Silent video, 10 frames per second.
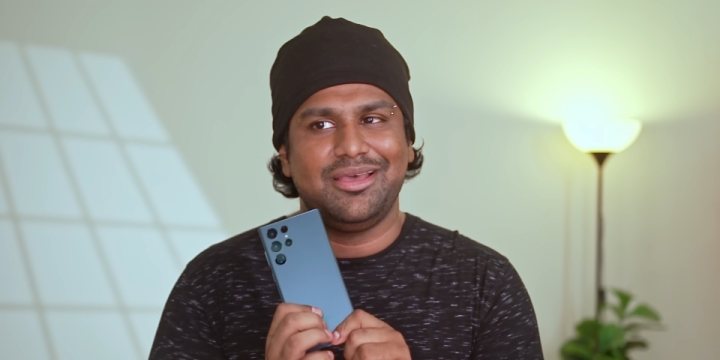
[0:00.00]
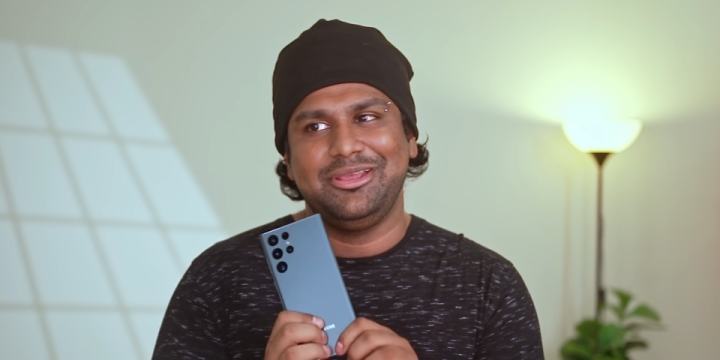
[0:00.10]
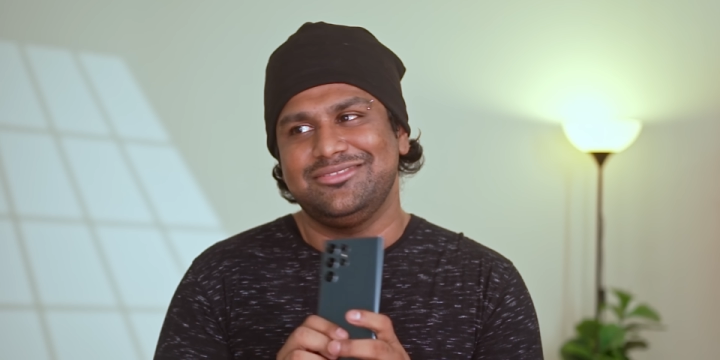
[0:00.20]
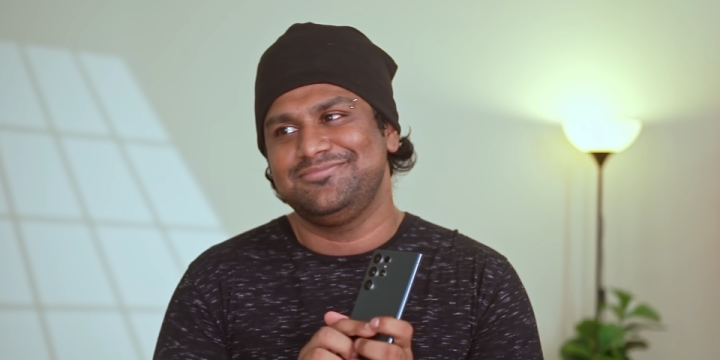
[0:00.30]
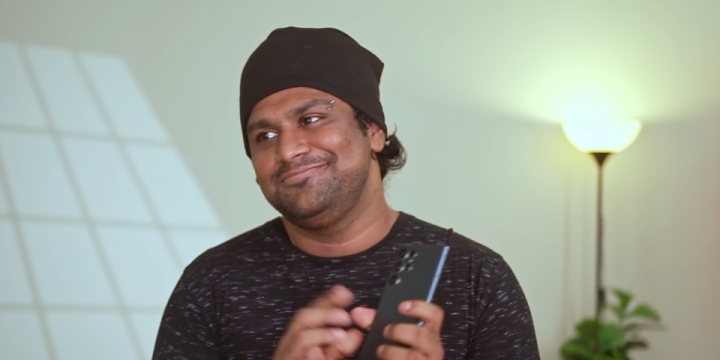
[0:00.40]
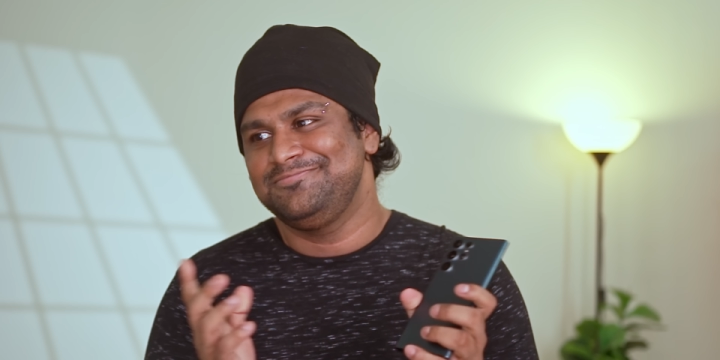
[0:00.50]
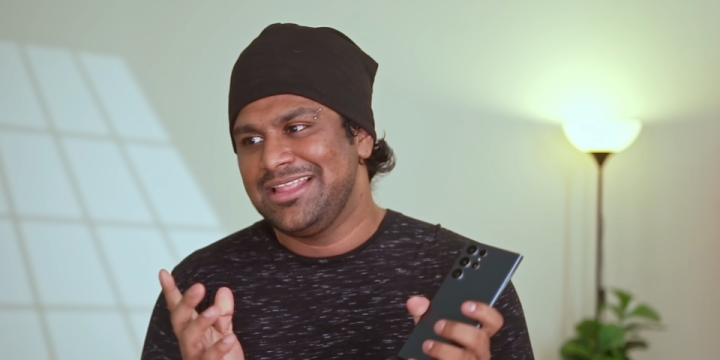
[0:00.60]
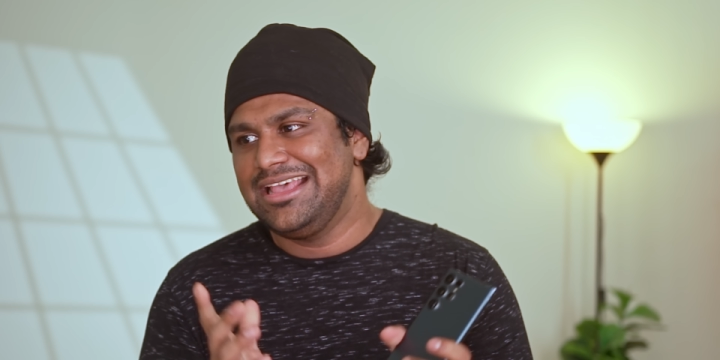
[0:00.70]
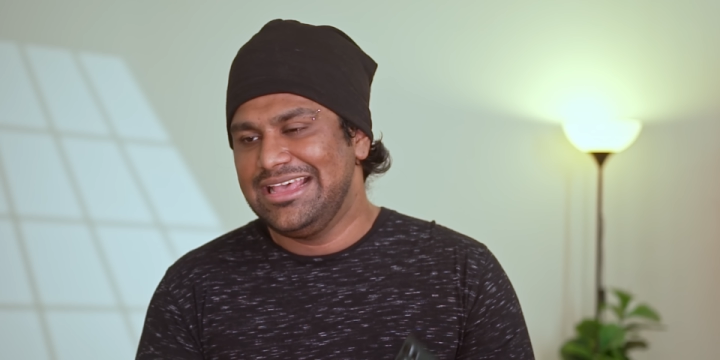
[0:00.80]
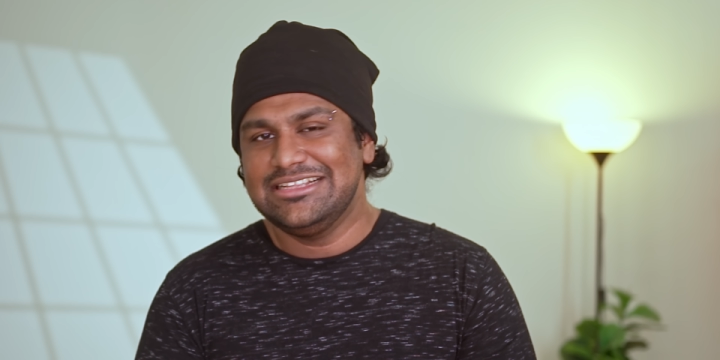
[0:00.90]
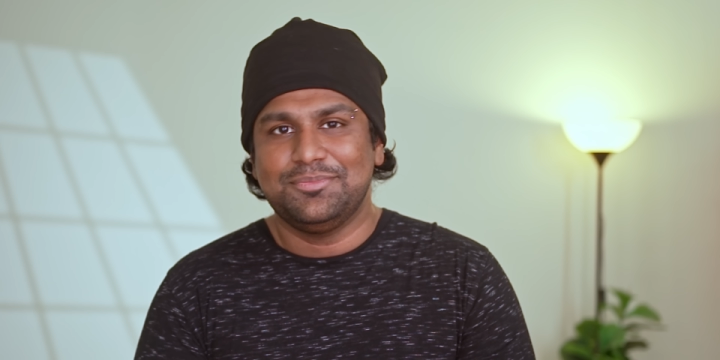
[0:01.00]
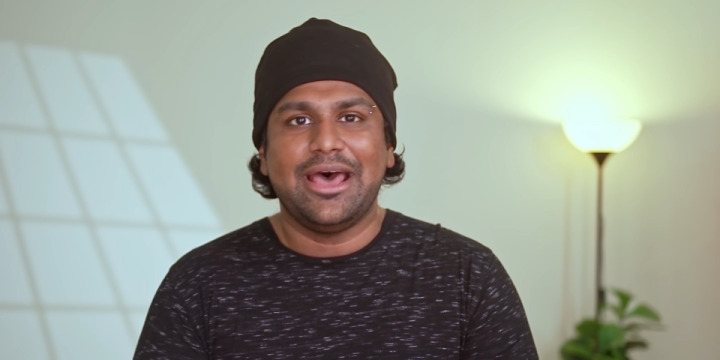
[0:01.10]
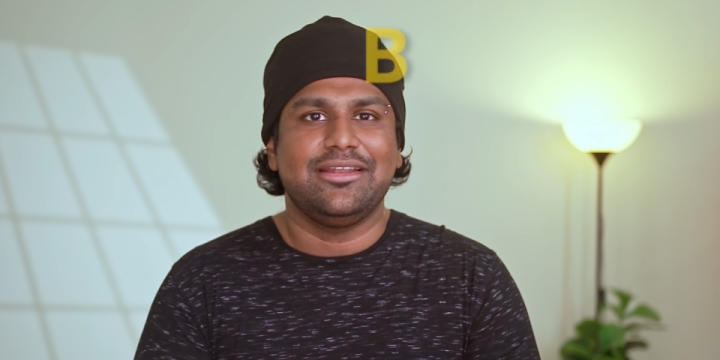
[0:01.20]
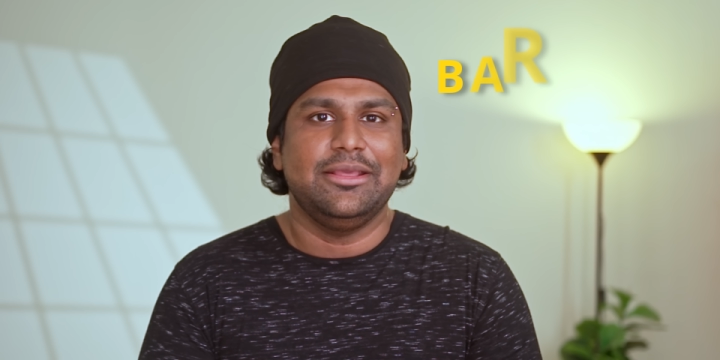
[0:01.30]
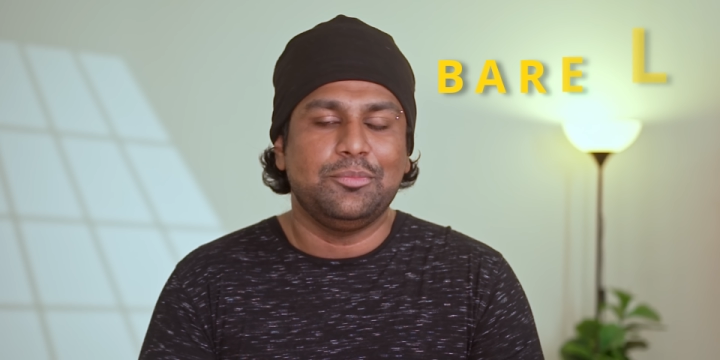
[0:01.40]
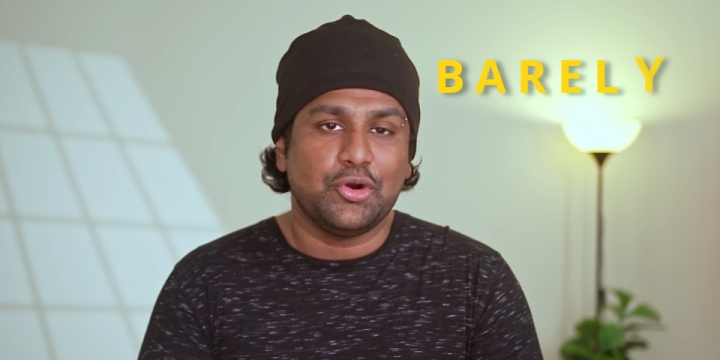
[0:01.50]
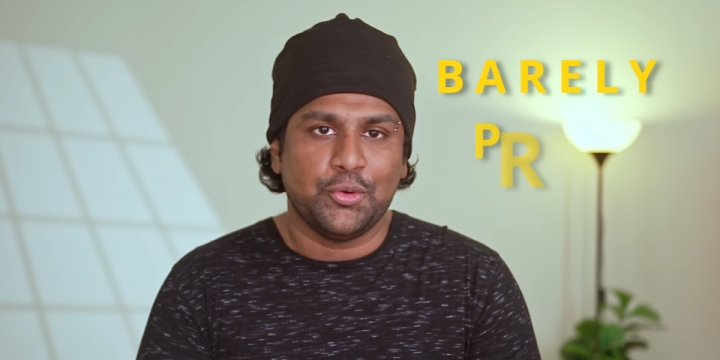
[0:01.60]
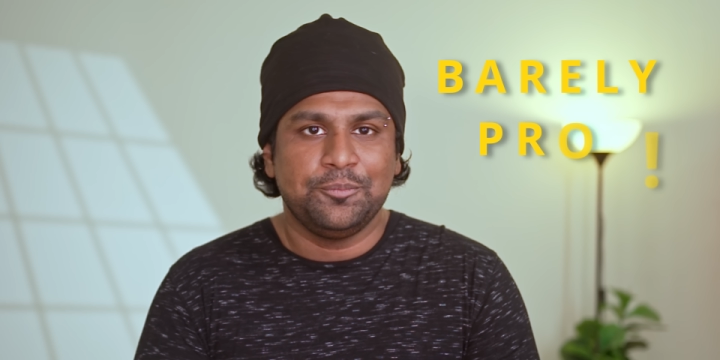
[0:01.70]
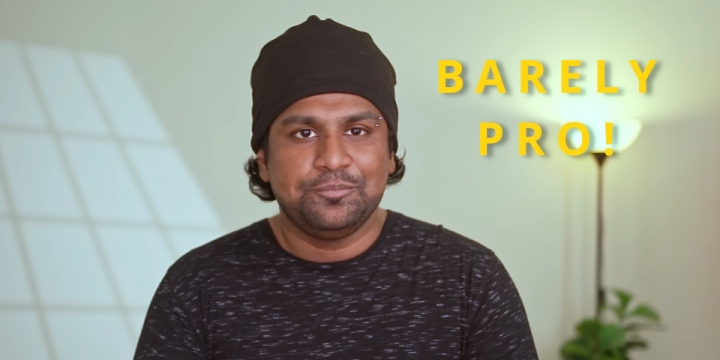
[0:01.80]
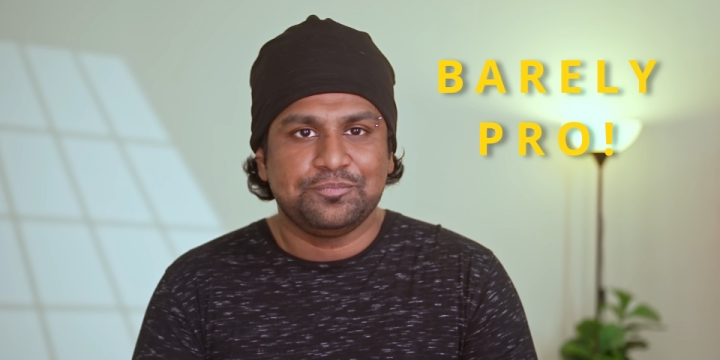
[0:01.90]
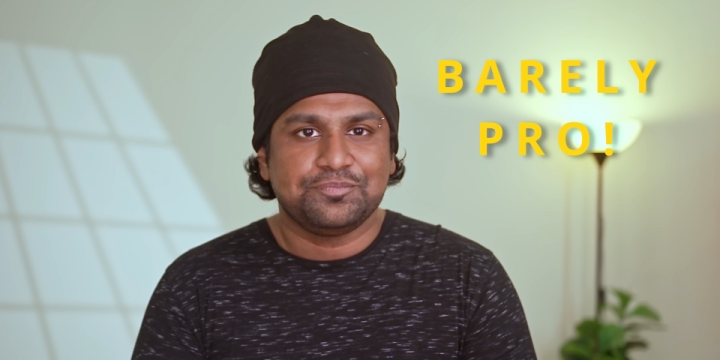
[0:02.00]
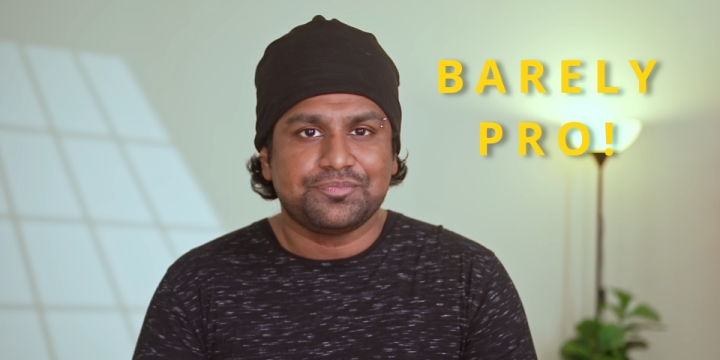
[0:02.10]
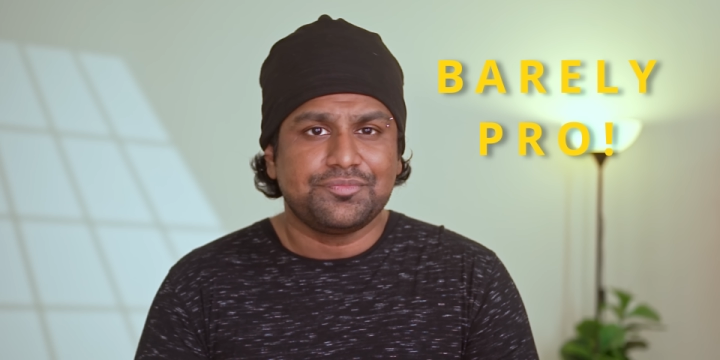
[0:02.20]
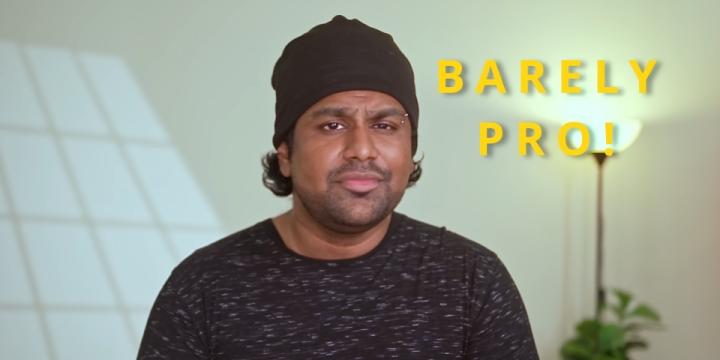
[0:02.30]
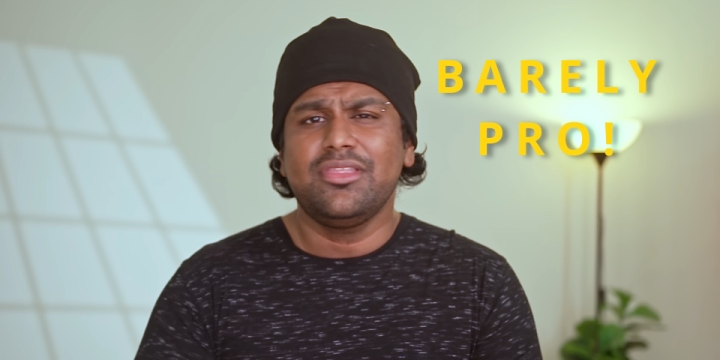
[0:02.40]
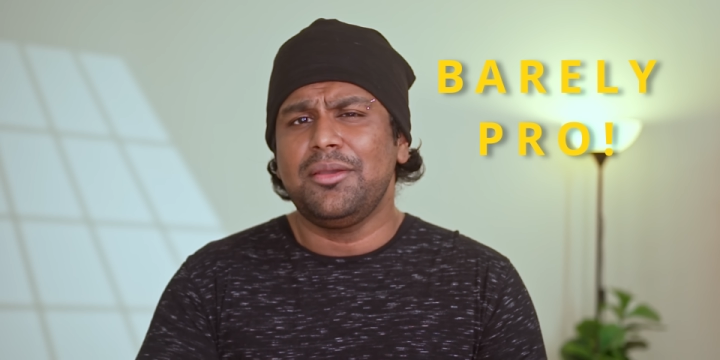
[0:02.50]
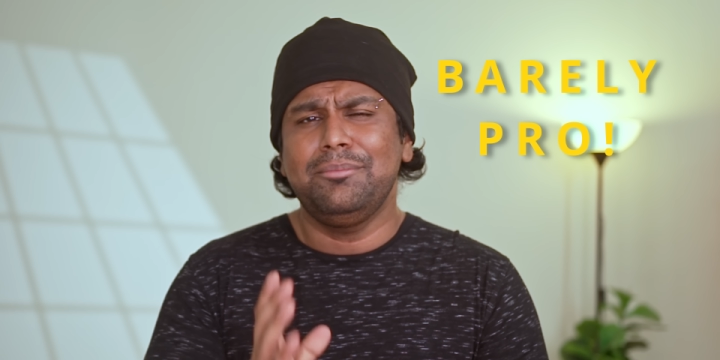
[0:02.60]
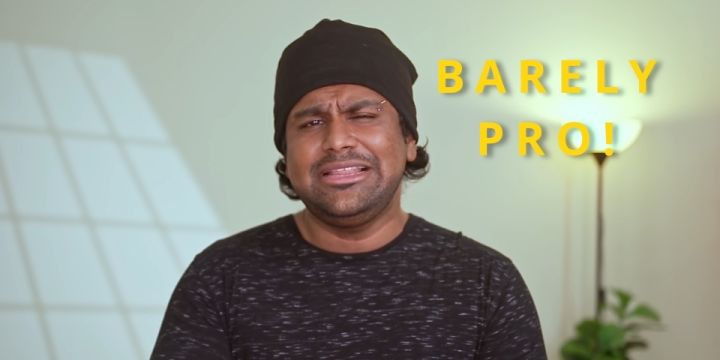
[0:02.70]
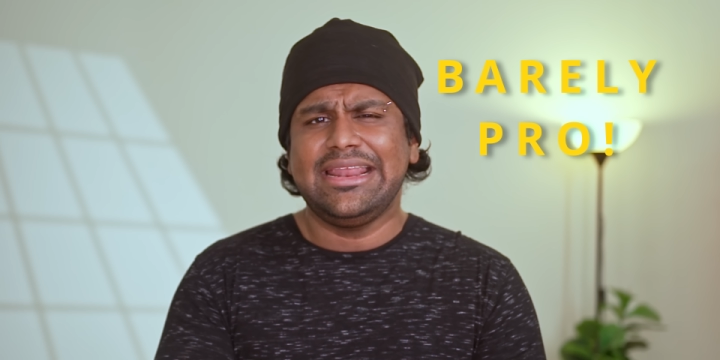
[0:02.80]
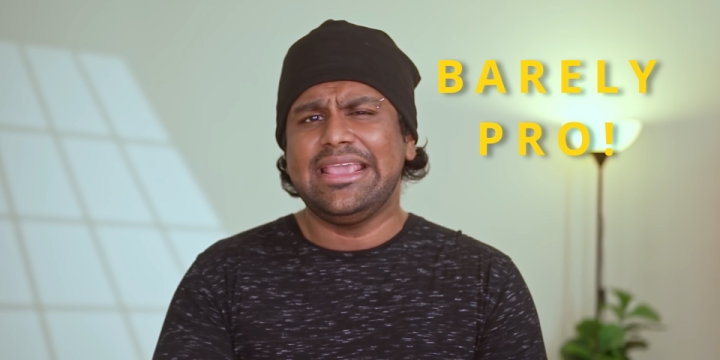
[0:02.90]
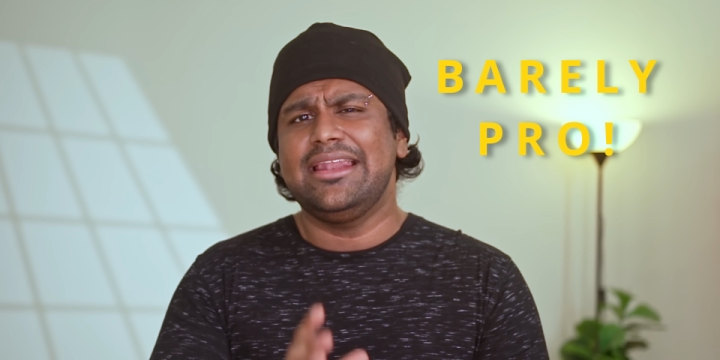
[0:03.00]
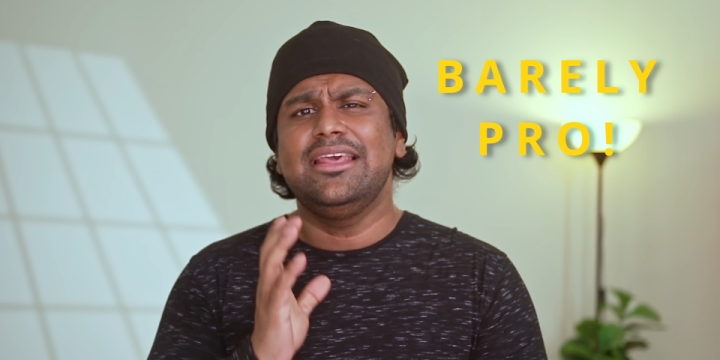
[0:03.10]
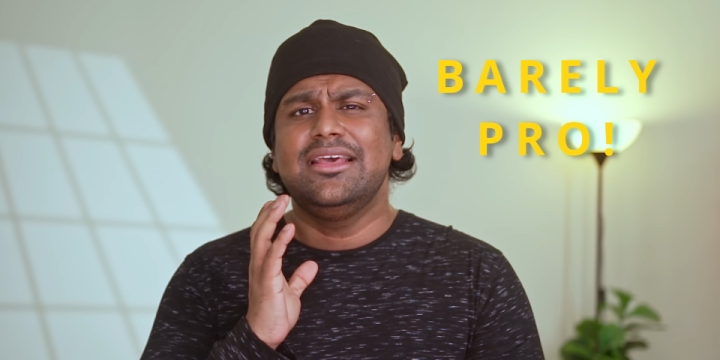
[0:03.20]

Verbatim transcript: I mean, it's badly pro. But then again,